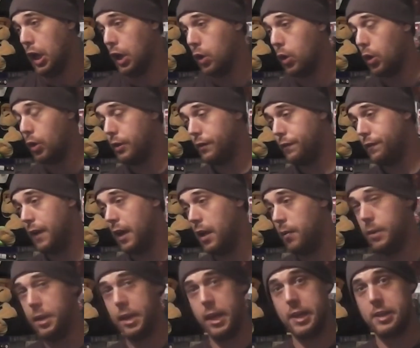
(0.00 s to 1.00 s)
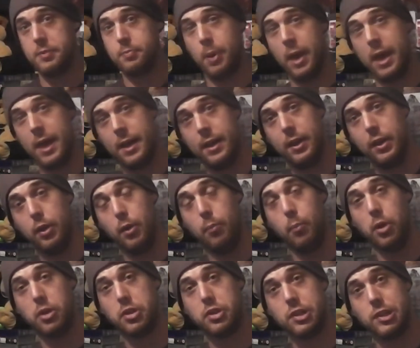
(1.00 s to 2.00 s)
Corey Feldman is painting the
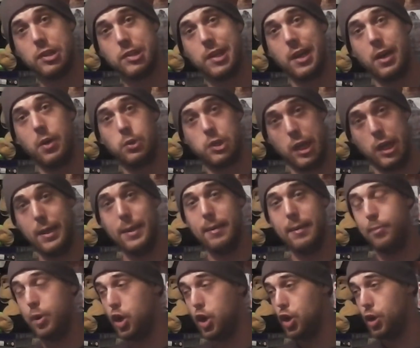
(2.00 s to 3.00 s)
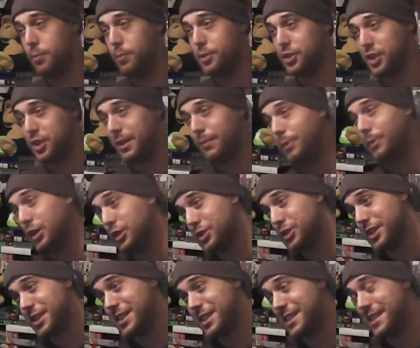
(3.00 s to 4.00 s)
Monsters house in the Burbs because
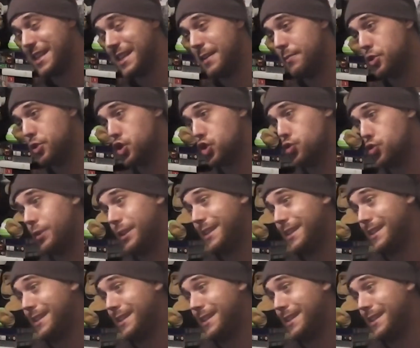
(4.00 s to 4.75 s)
it's the same street.